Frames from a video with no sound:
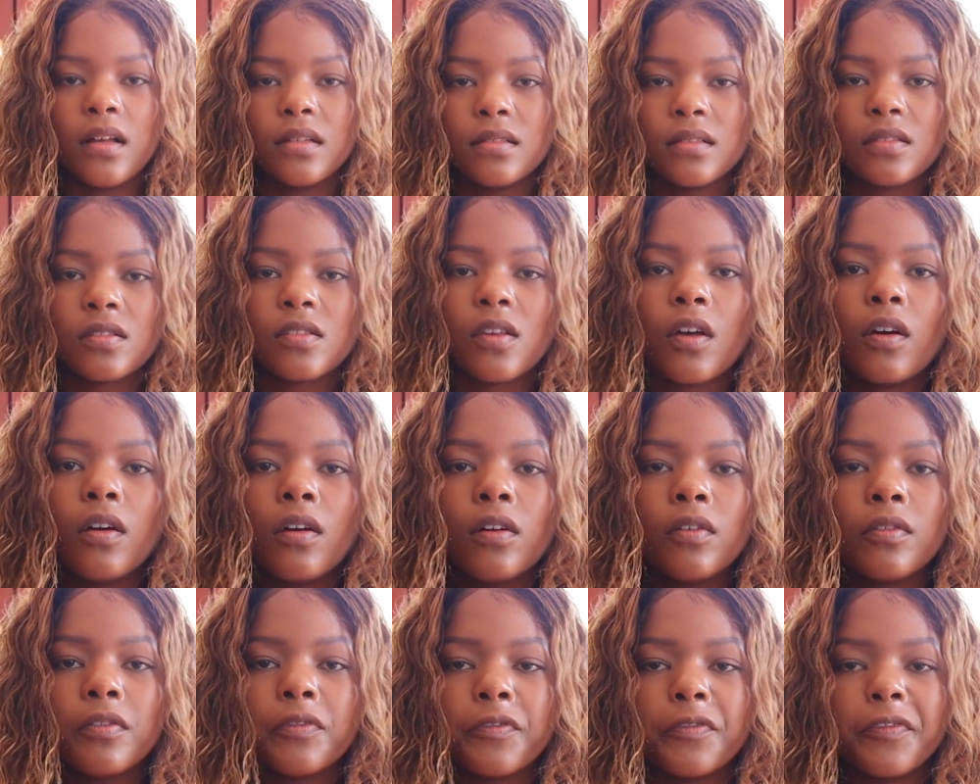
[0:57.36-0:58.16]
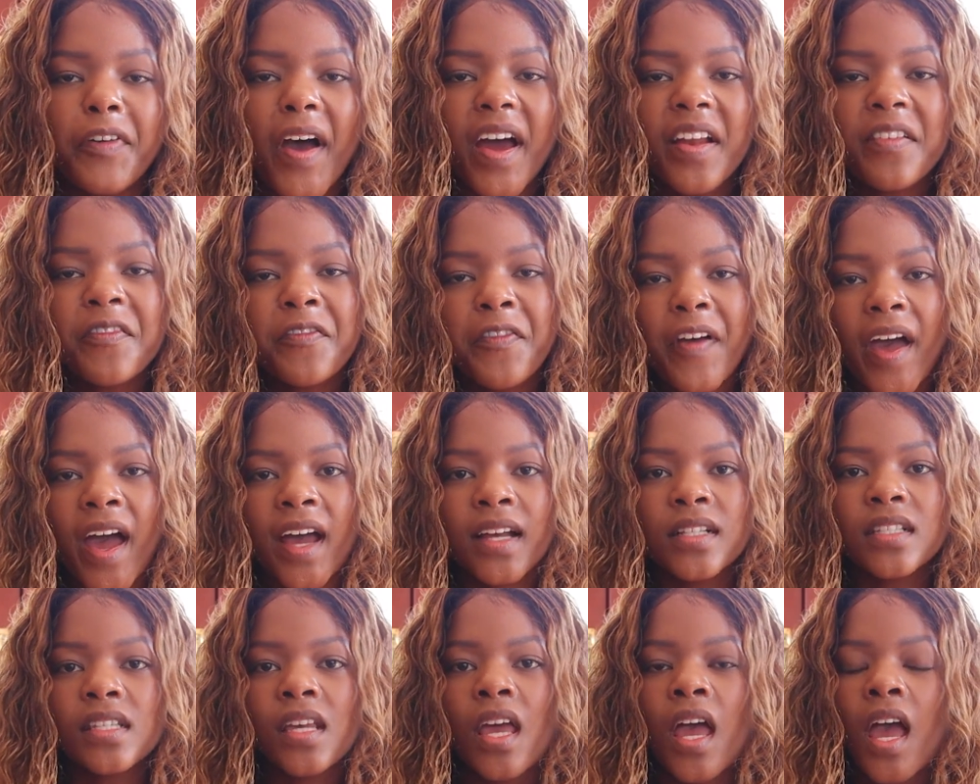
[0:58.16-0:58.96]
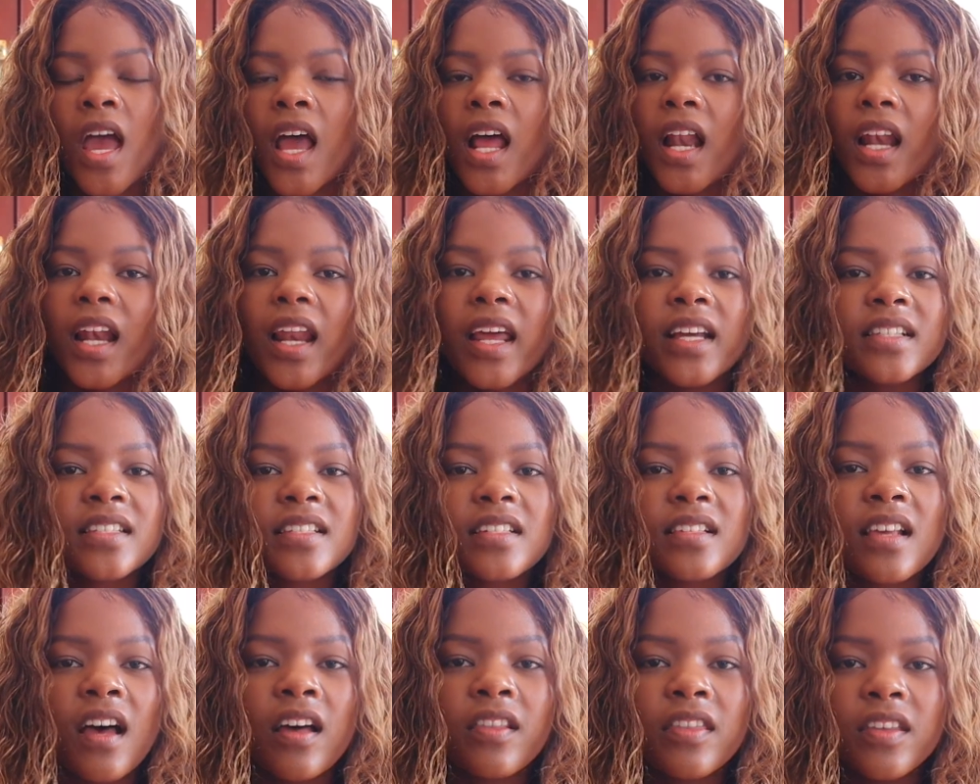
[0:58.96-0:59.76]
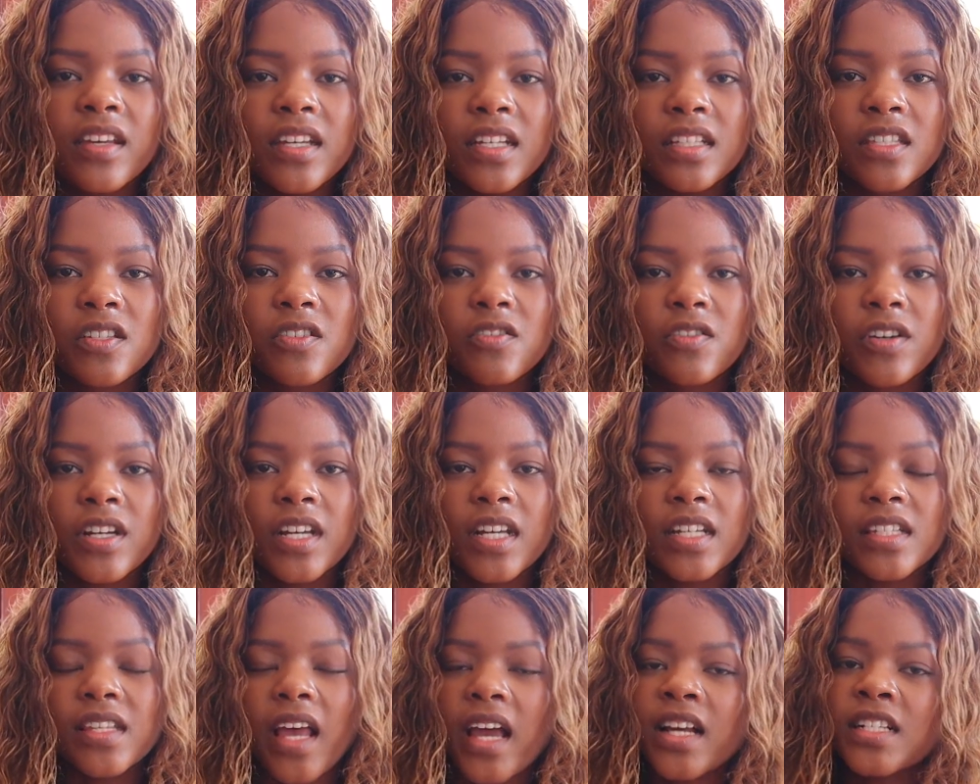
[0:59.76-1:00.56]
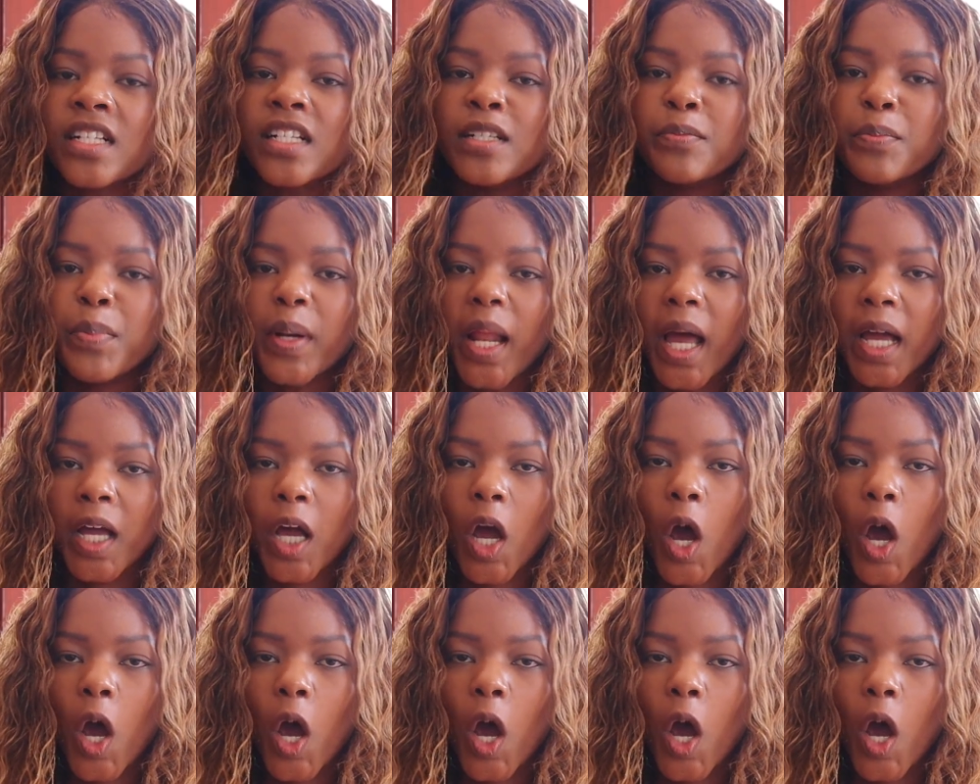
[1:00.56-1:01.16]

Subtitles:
So fun fact, Lexi's Health Eatery is actually black